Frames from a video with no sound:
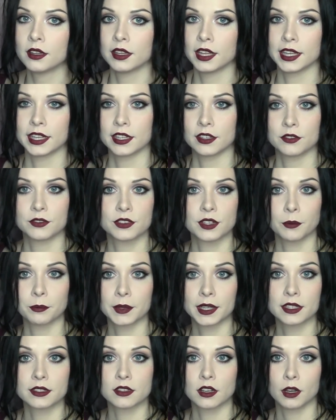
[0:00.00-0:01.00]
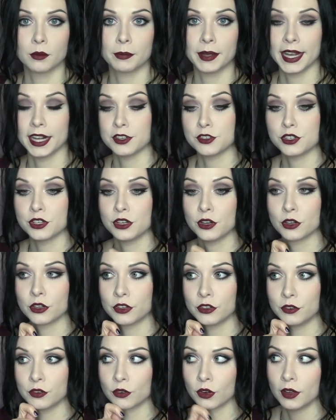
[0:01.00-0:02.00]
like if something's gone patchy or
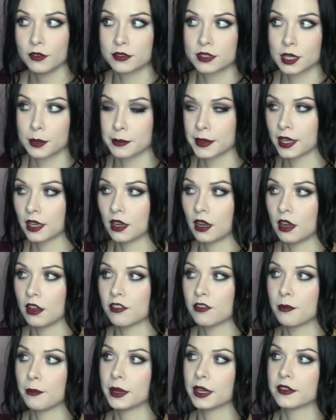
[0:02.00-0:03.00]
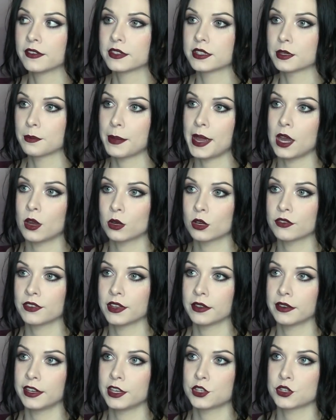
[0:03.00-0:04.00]
you rub something off, but if it's a powder
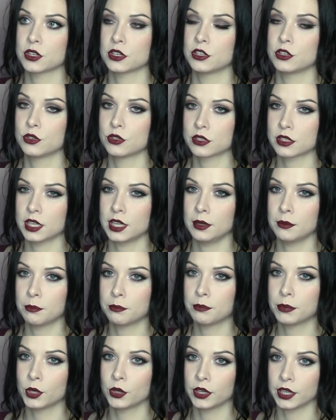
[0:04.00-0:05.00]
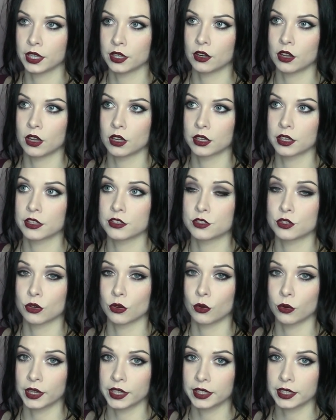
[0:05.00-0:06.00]
foundation and you just keep putting it on because
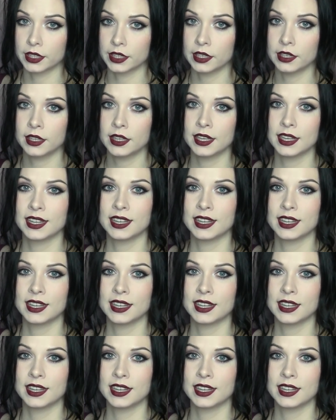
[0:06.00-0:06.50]
you're oily,